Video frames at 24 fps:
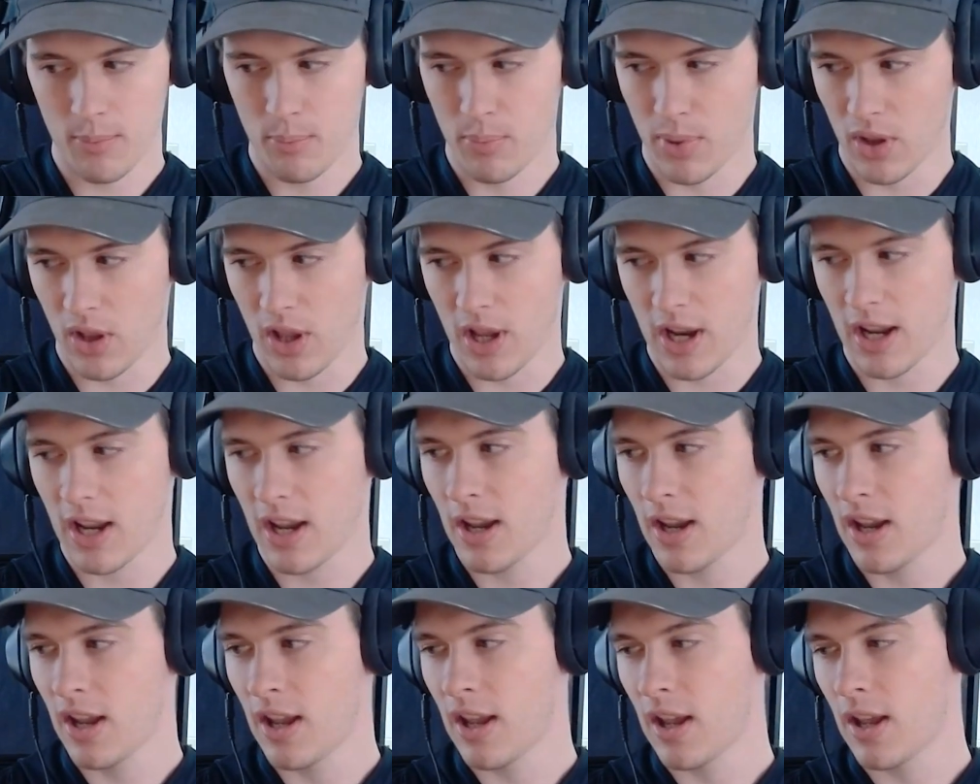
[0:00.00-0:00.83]
But
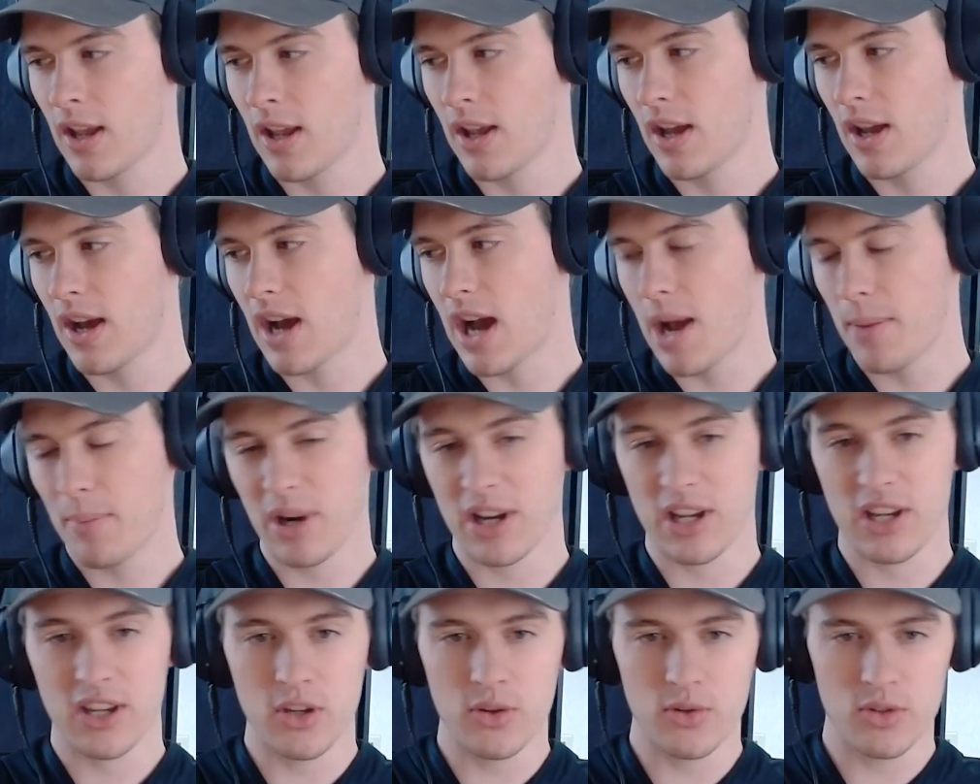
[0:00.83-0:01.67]
like, I'm
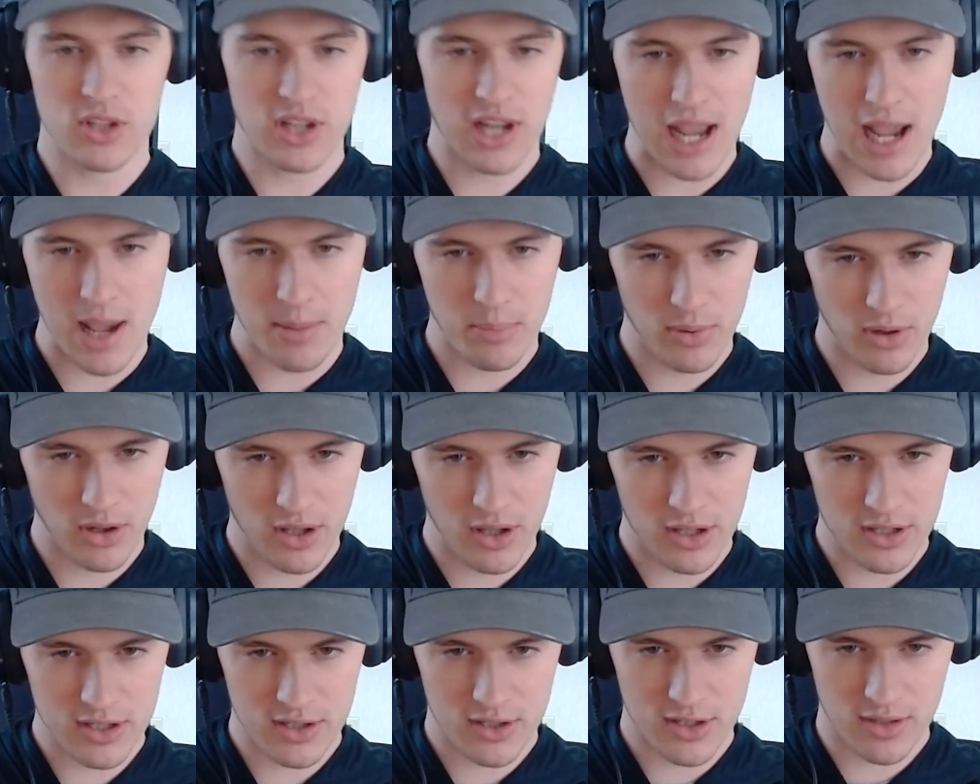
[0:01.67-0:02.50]
a huge
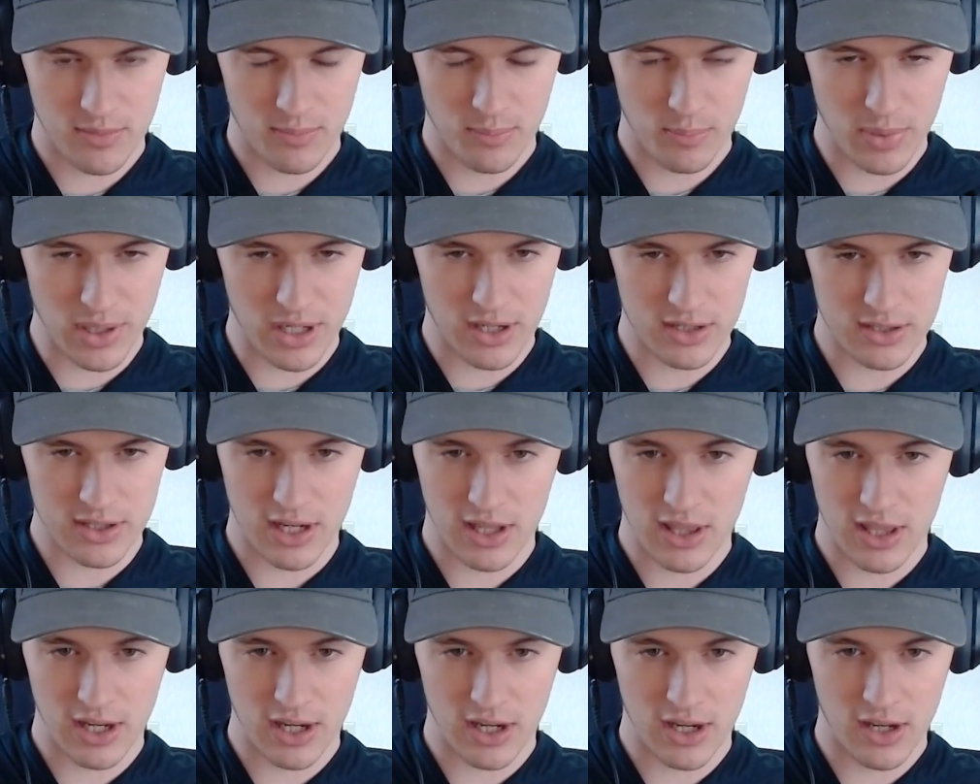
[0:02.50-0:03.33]
capitalist because I
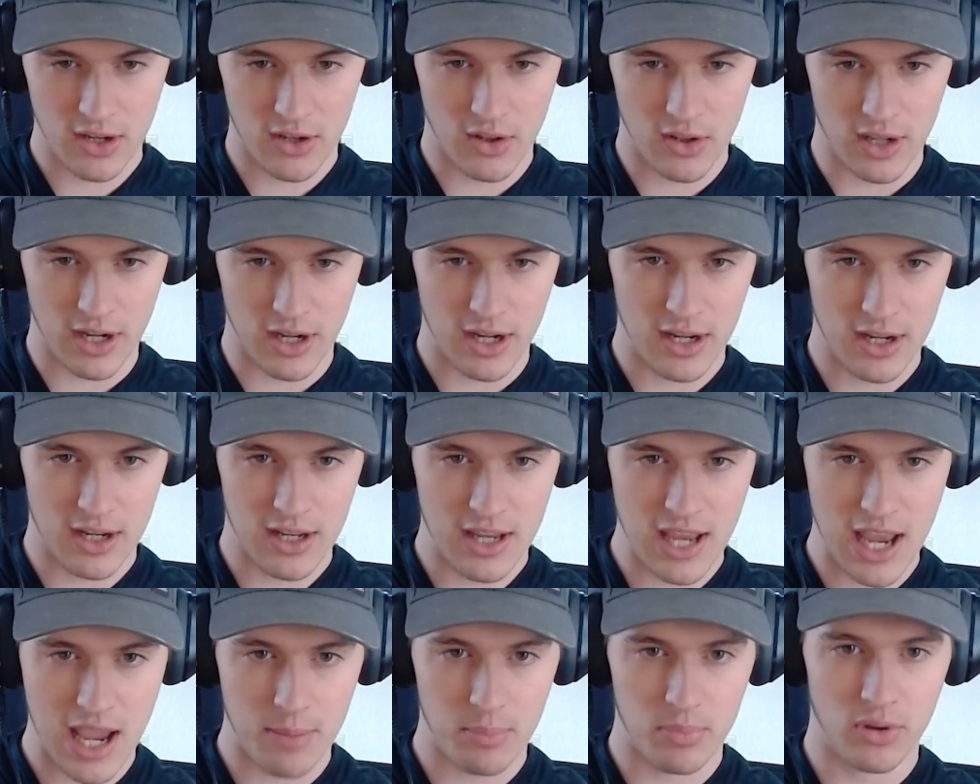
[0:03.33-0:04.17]
think like
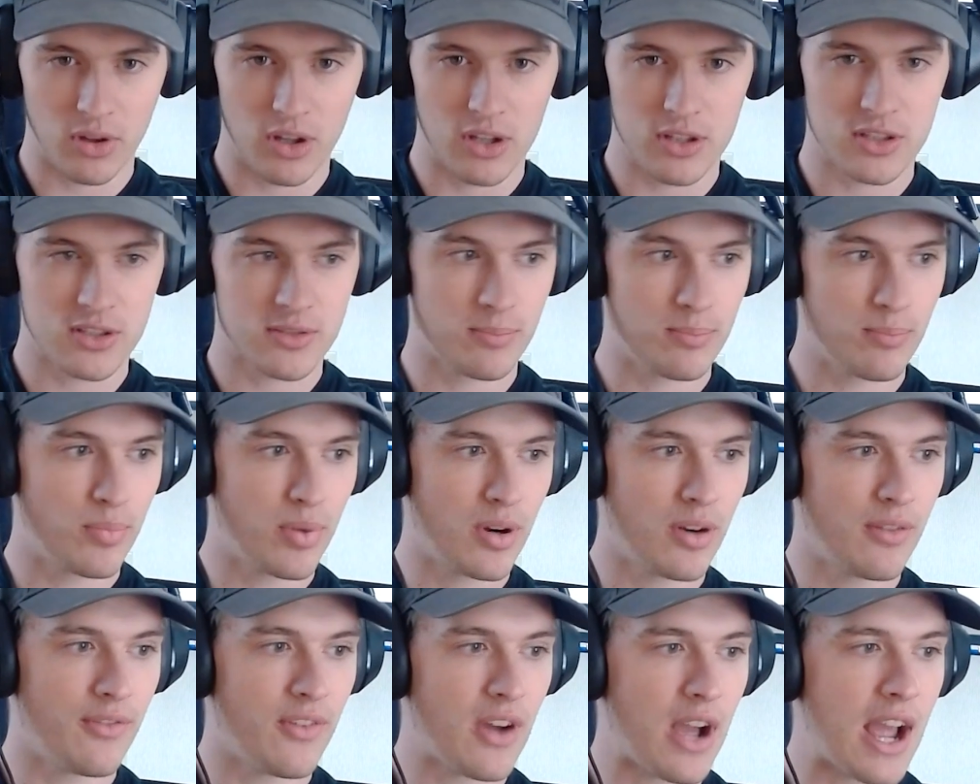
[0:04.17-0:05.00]
capitalism
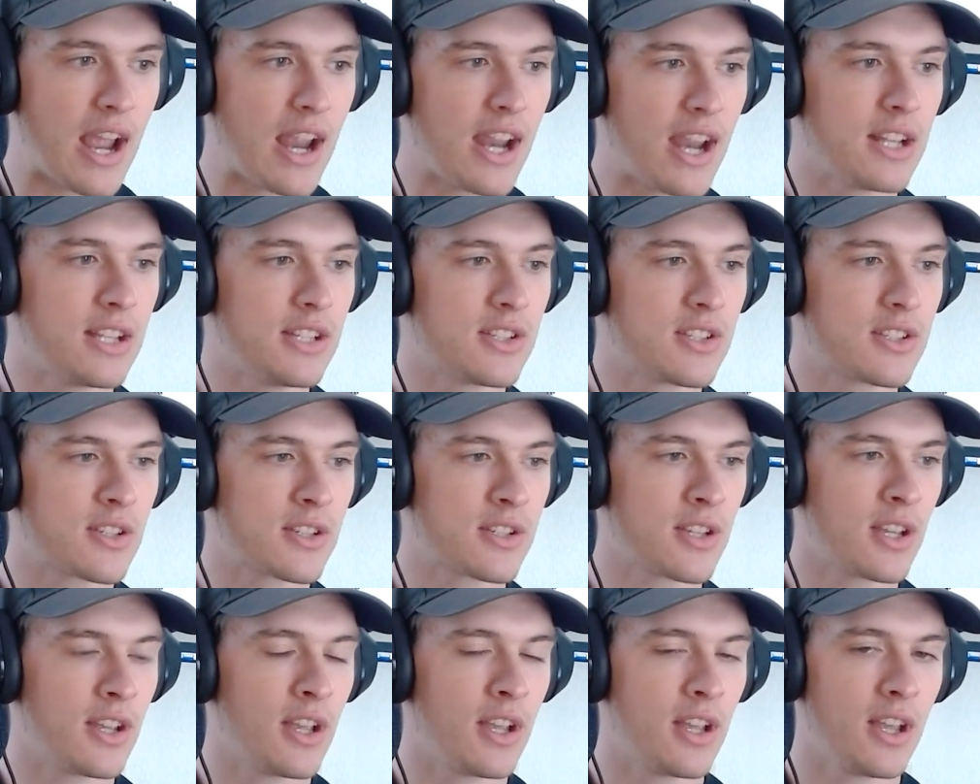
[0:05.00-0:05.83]

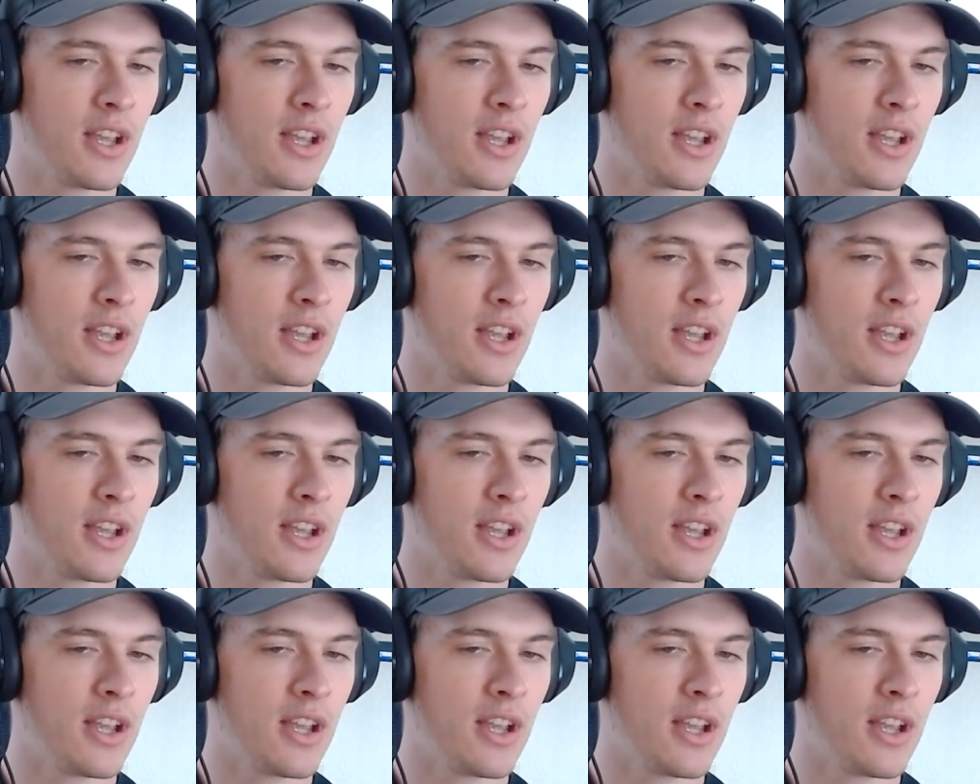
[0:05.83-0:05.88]
provides